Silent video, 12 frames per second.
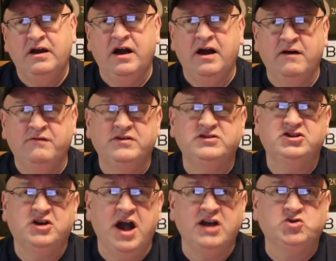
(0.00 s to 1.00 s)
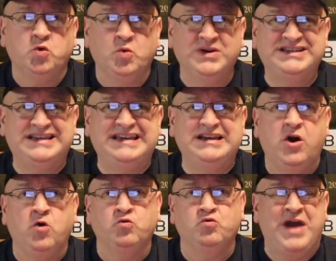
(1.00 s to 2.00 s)
of Scotch whiskey
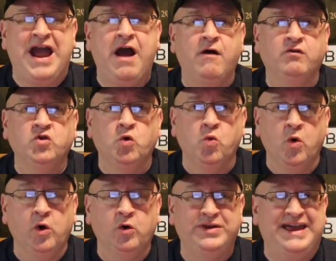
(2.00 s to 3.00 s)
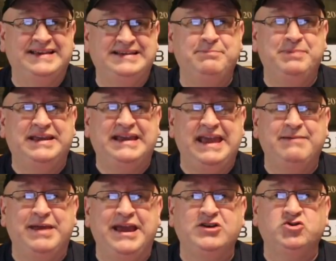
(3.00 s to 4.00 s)
around the world as it
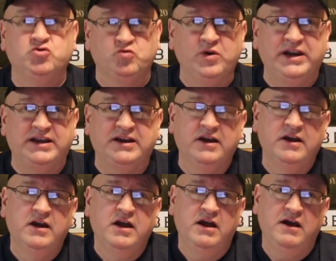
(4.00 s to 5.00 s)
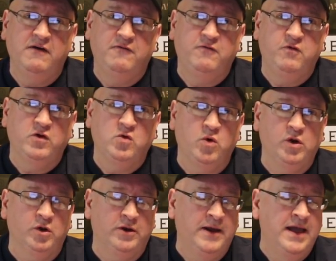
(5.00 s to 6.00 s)
became a drink for the
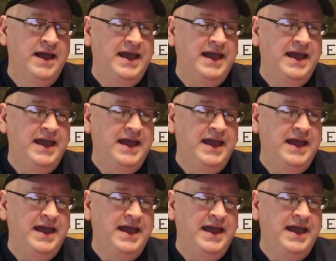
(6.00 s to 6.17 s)
world.